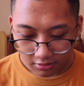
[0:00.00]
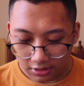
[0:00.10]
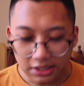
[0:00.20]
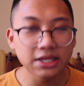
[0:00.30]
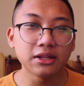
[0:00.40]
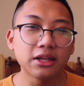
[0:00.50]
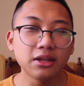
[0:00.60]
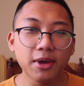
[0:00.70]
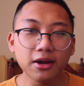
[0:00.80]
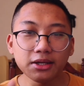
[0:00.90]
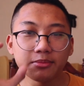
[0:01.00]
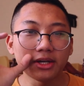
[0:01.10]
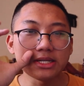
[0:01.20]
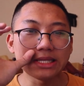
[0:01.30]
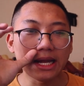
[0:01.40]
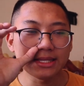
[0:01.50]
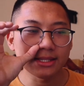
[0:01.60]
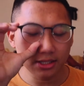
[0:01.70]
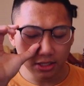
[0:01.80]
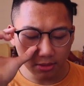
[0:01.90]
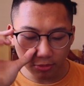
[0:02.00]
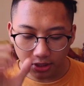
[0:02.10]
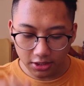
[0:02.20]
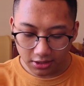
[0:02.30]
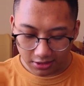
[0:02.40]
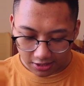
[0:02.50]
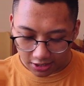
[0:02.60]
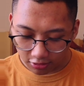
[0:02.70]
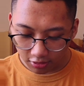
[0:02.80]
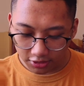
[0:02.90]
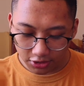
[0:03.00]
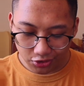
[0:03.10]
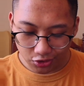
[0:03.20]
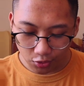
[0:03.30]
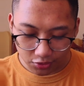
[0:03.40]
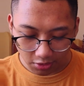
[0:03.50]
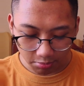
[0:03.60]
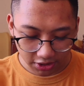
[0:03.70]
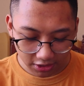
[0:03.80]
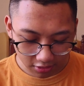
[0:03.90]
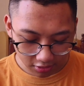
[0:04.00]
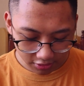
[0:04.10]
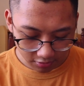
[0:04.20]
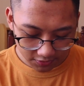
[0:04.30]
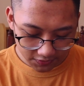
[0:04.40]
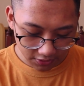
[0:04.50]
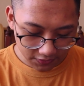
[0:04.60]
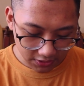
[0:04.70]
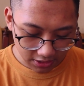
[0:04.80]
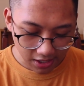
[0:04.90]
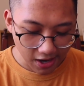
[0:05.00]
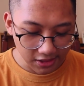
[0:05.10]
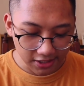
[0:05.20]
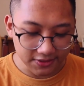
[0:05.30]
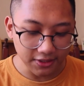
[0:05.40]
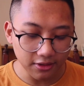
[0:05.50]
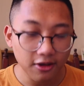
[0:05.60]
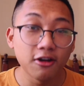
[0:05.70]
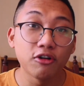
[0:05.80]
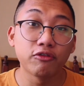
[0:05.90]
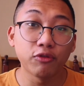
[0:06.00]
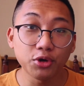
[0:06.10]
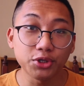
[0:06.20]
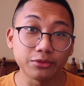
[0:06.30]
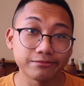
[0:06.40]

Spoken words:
Let's say Lady Mary because that's the name already. It already shows up here on the results and highlights it for you.